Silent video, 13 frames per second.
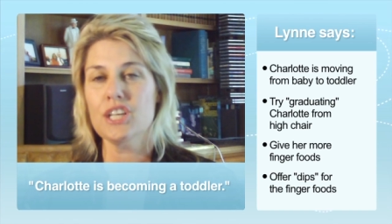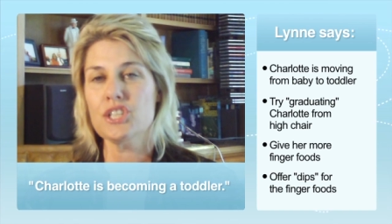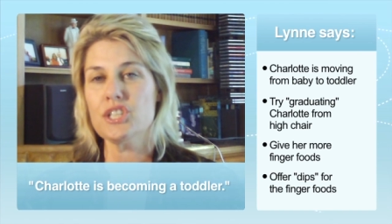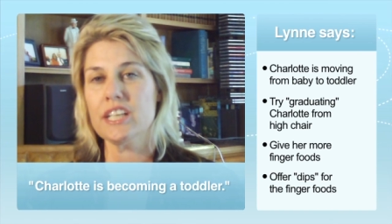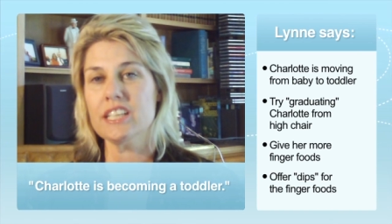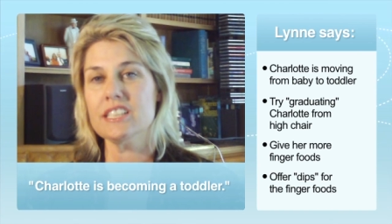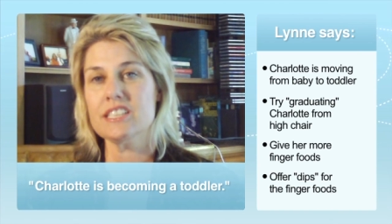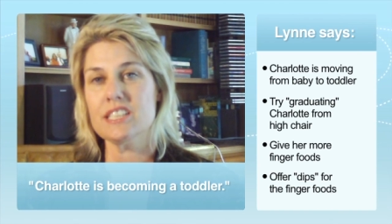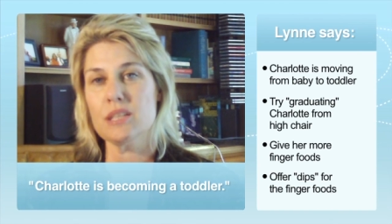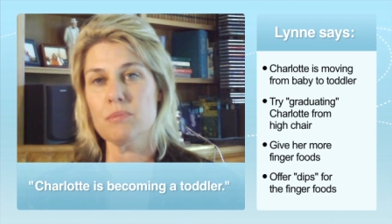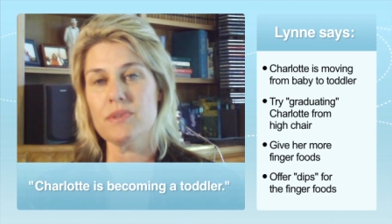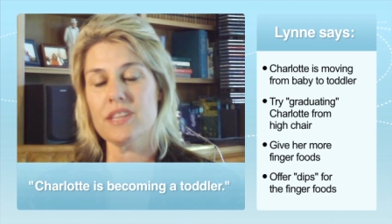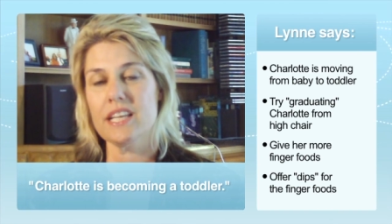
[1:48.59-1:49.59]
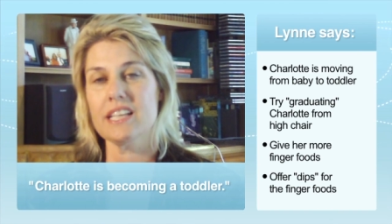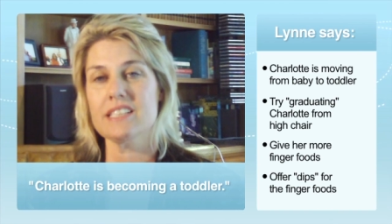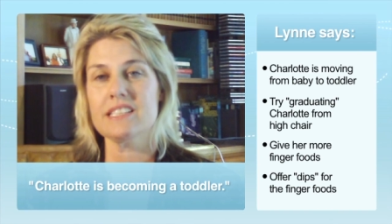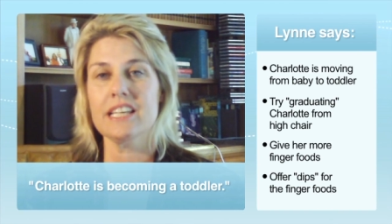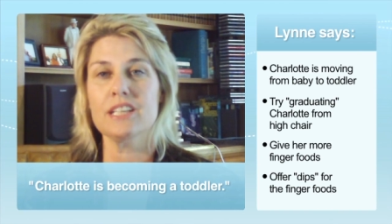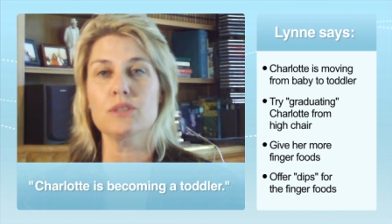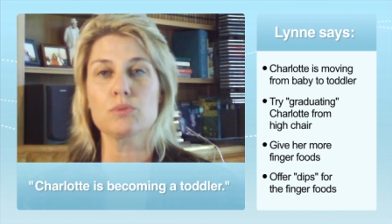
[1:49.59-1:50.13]
She can dip things
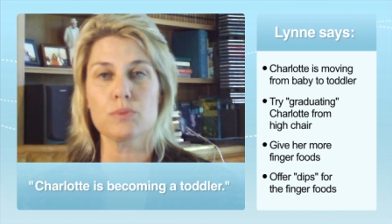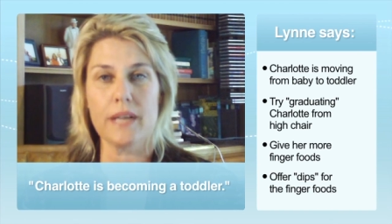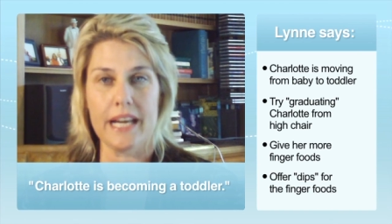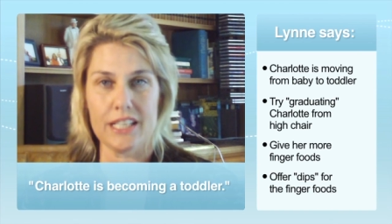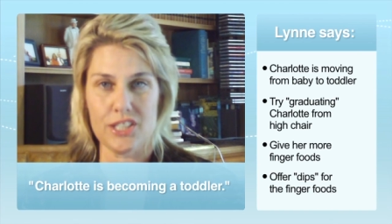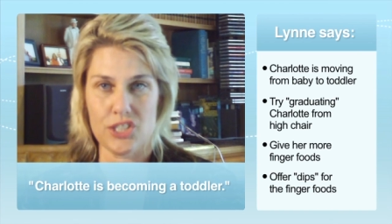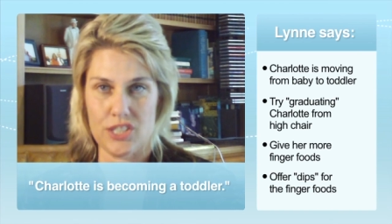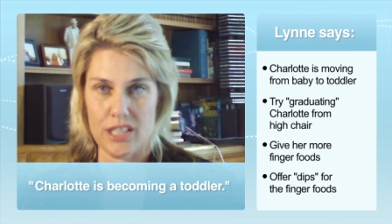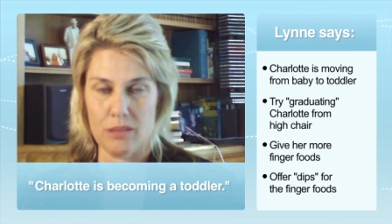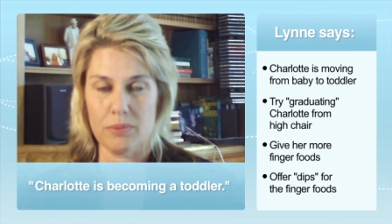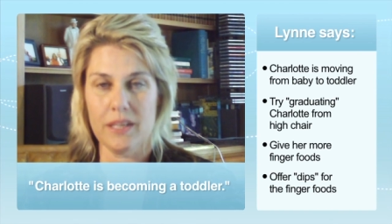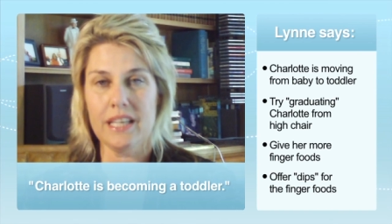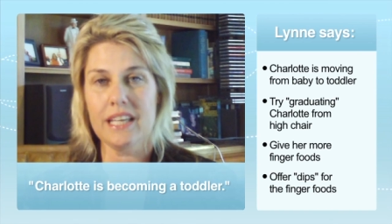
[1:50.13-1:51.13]
in ranch dip.